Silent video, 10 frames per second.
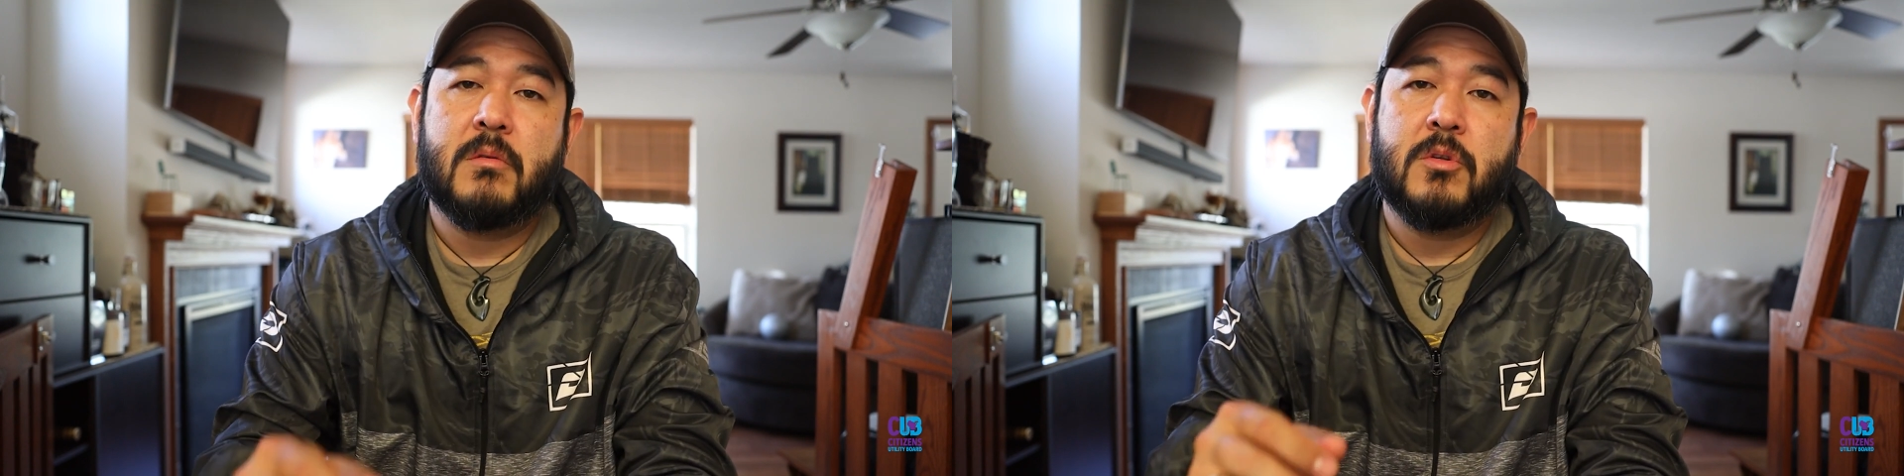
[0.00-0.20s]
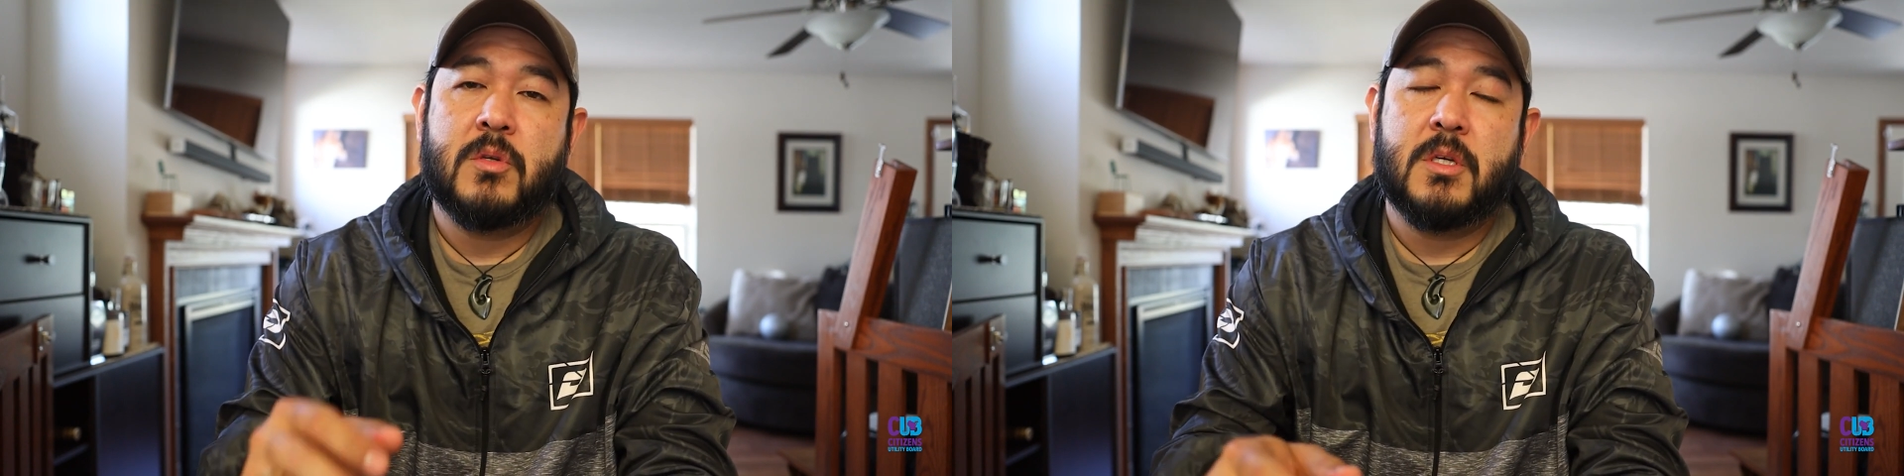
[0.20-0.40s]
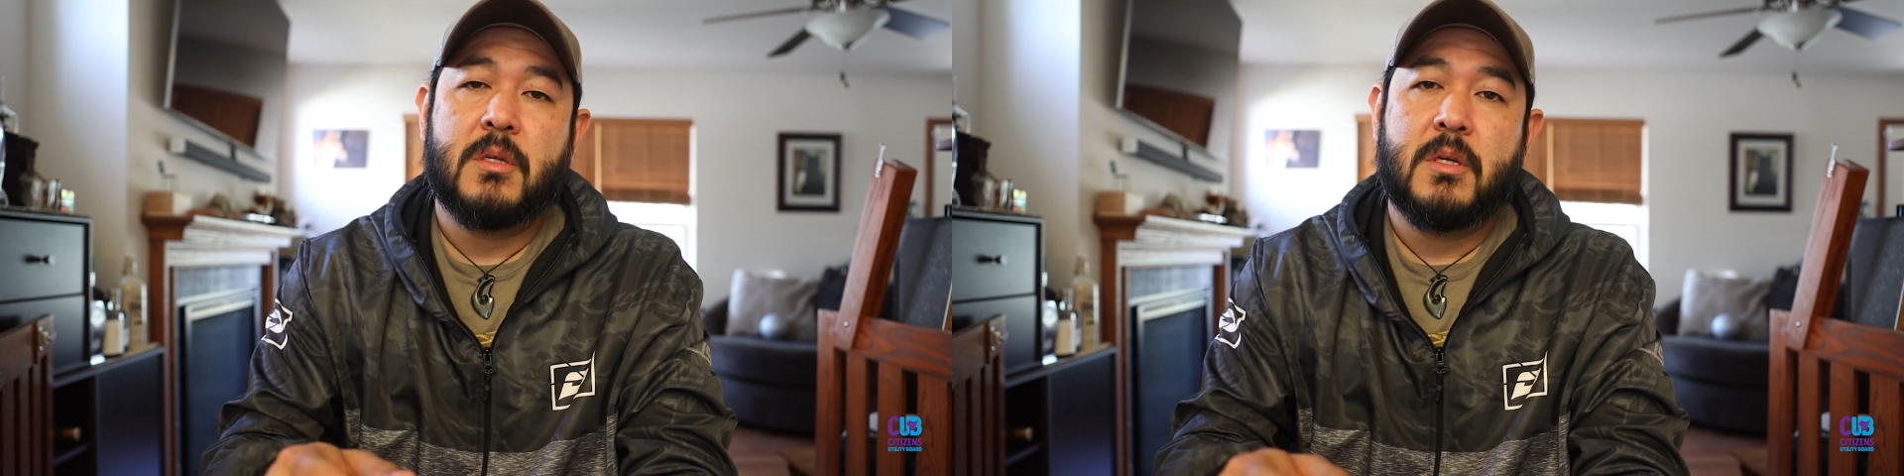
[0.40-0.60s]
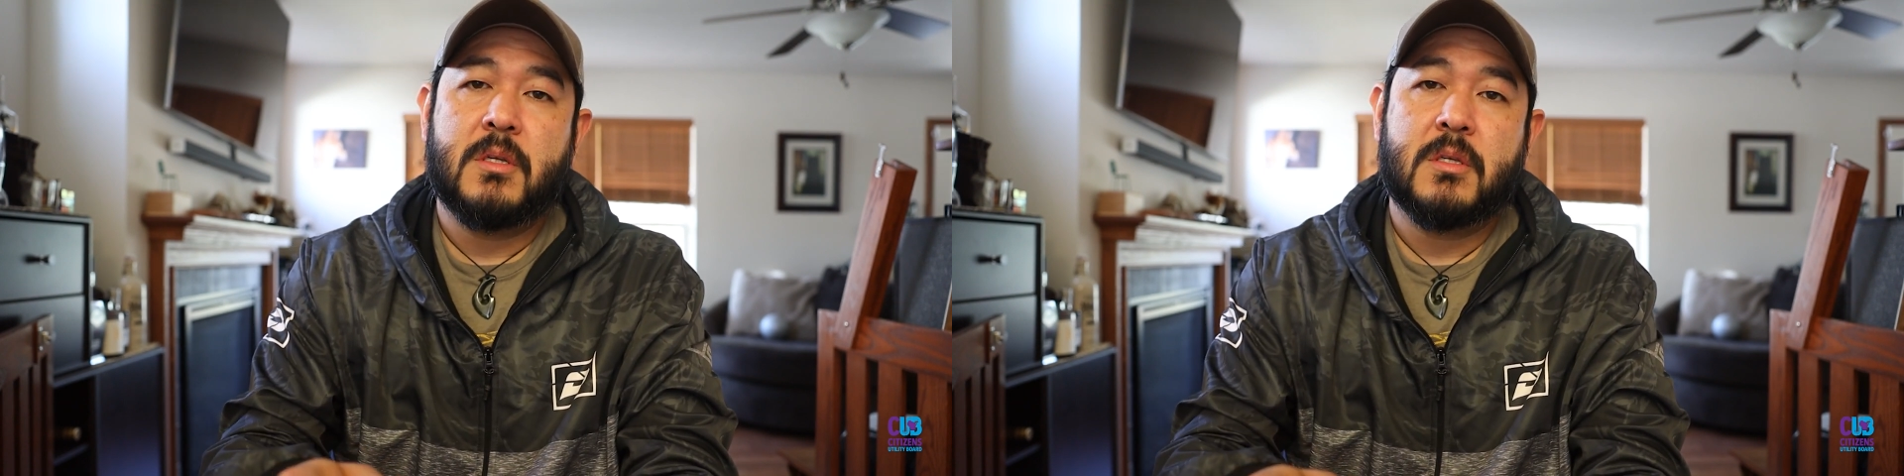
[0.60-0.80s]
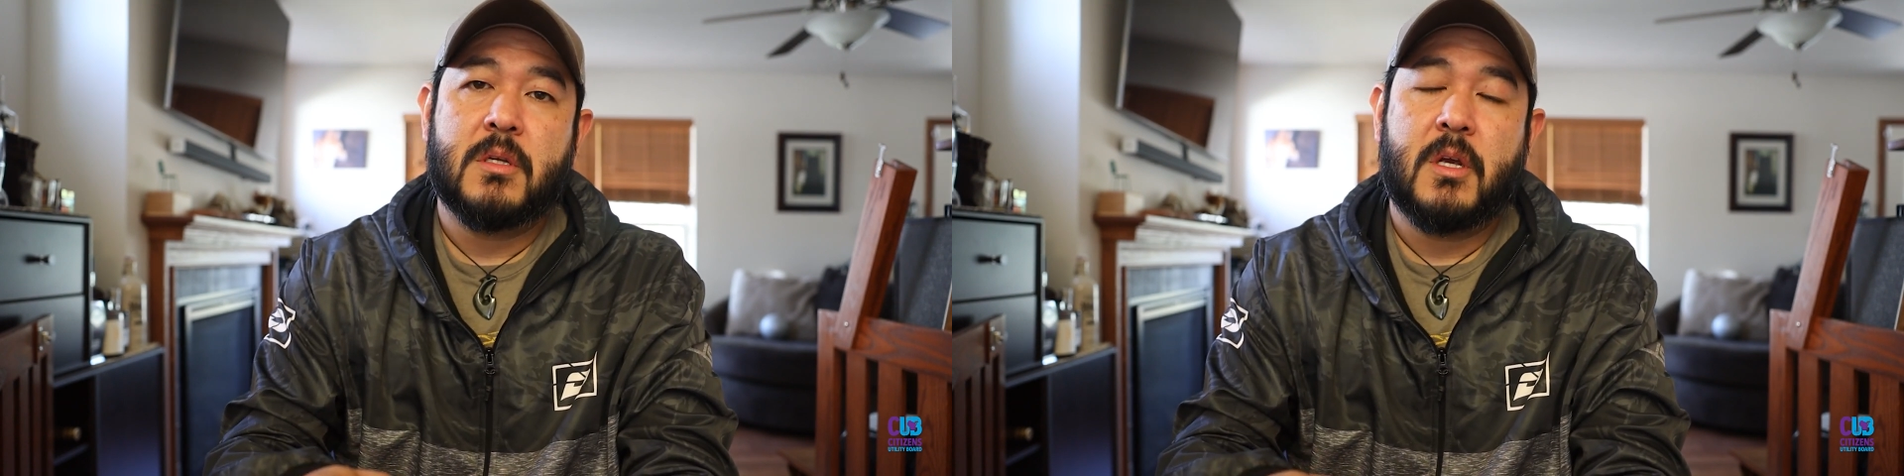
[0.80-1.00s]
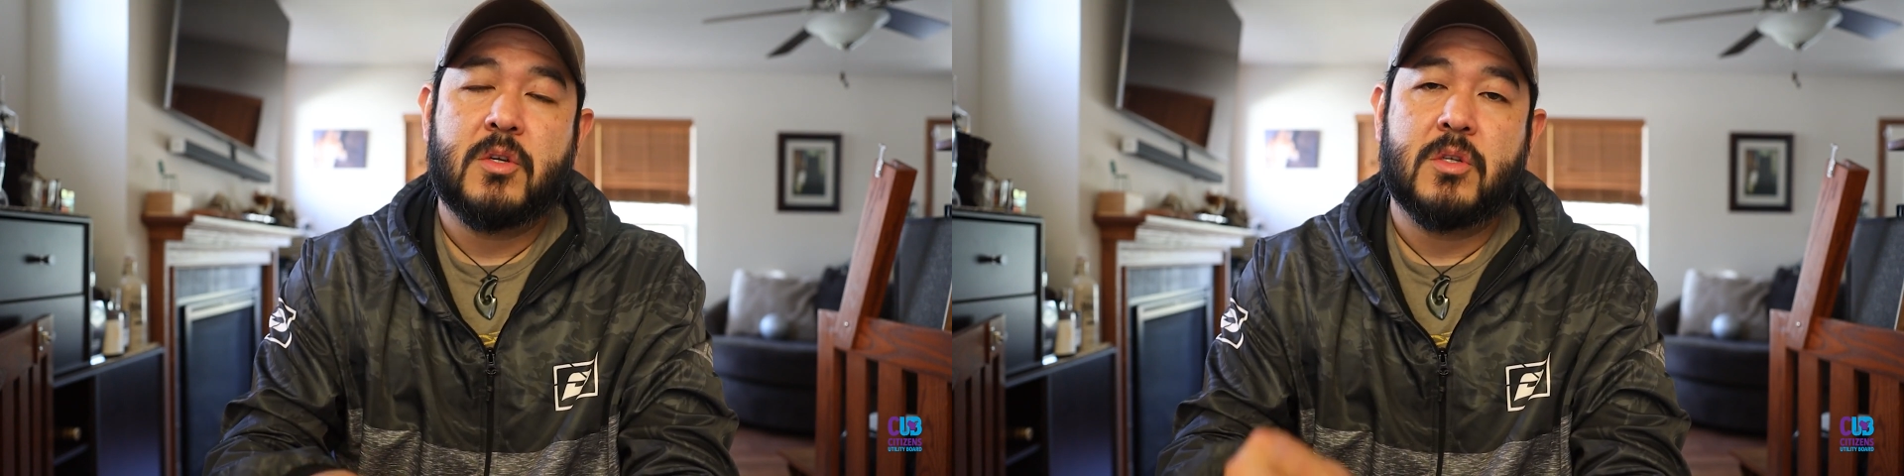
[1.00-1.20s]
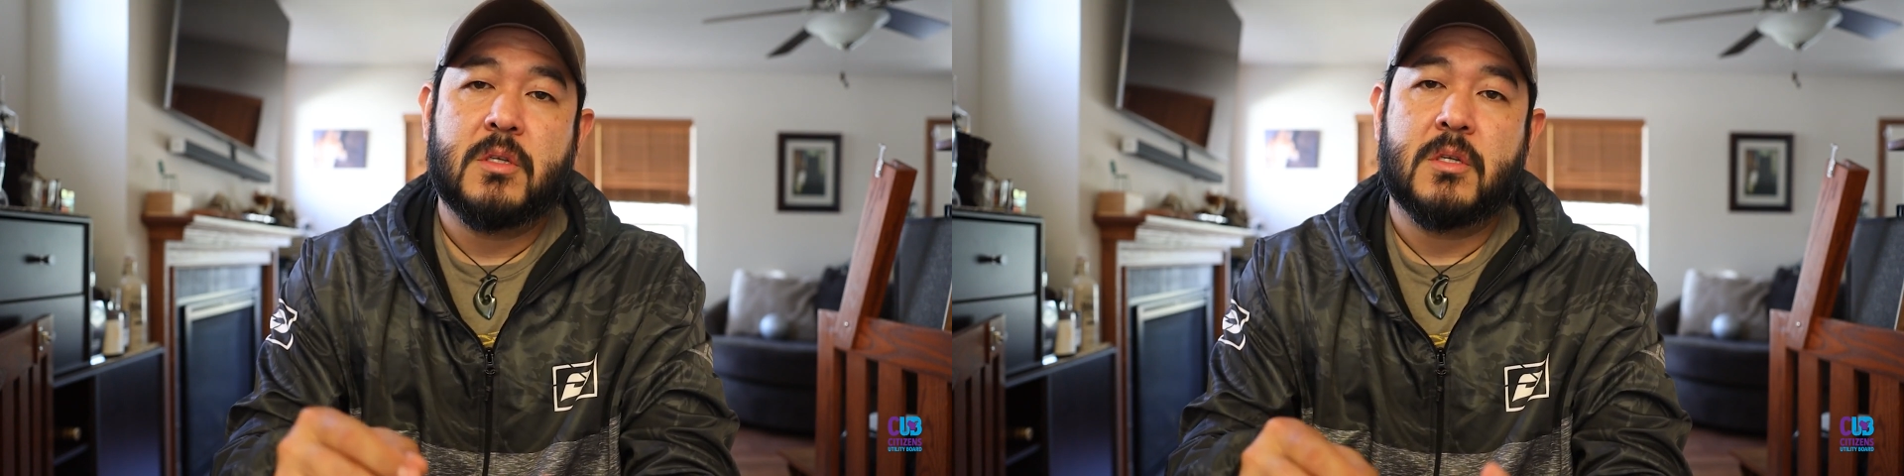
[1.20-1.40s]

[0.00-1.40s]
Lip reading: utility disconnections